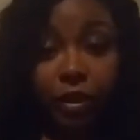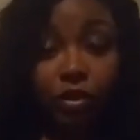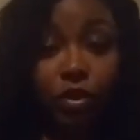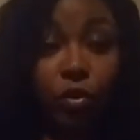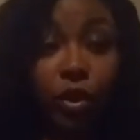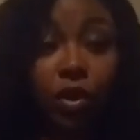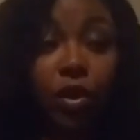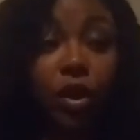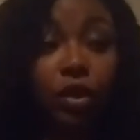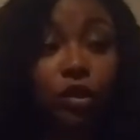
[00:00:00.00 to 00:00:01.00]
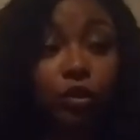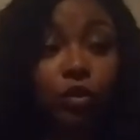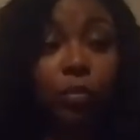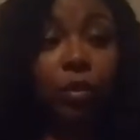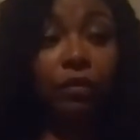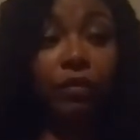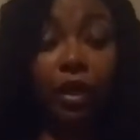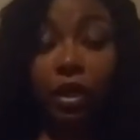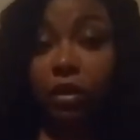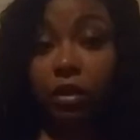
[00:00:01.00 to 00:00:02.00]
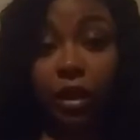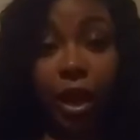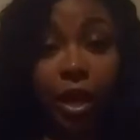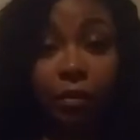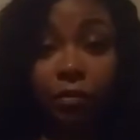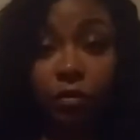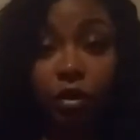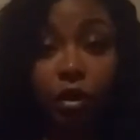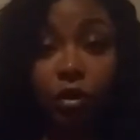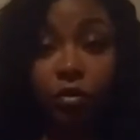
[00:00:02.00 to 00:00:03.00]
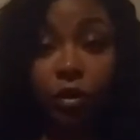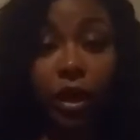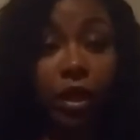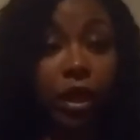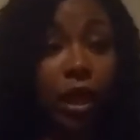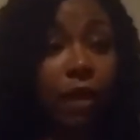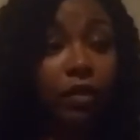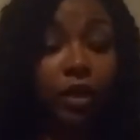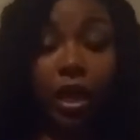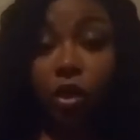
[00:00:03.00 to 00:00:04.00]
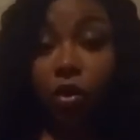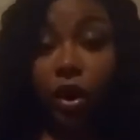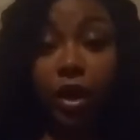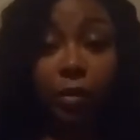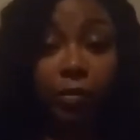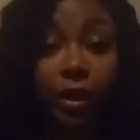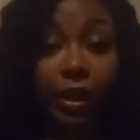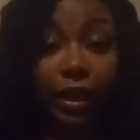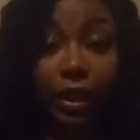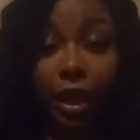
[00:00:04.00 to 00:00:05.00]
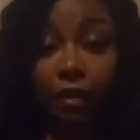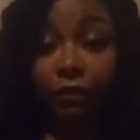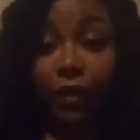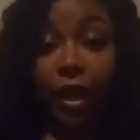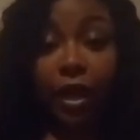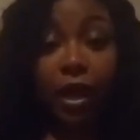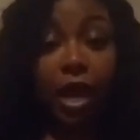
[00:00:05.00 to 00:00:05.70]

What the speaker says: So in order to prevent that, and everything going completely left, and